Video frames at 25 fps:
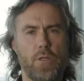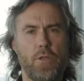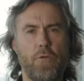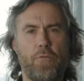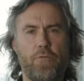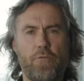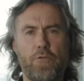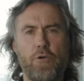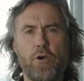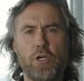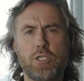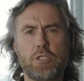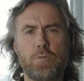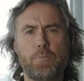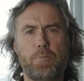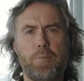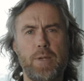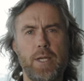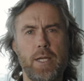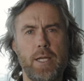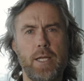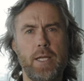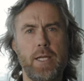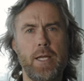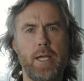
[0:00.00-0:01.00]
The first
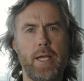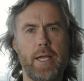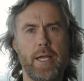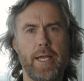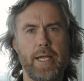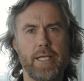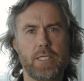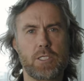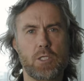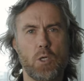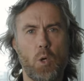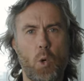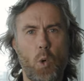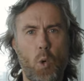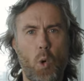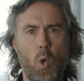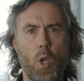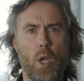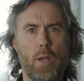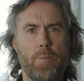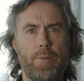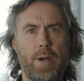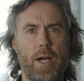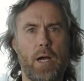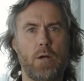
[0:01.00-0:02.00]
P is
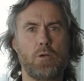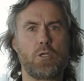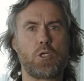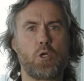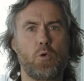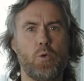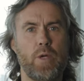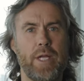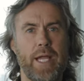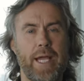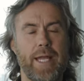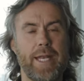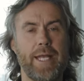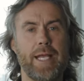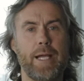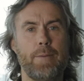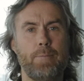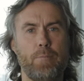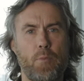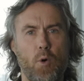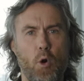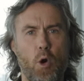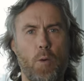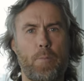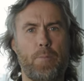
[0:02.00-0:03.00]
all about creating a
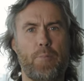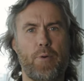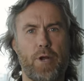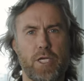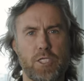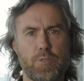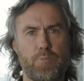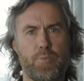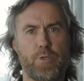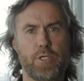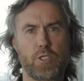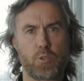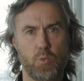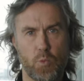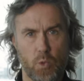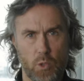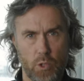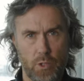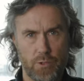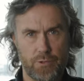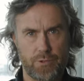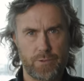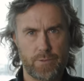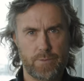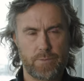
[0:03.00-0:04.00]
more prosperous
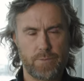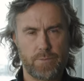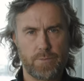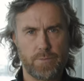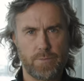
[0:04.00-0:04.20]
world.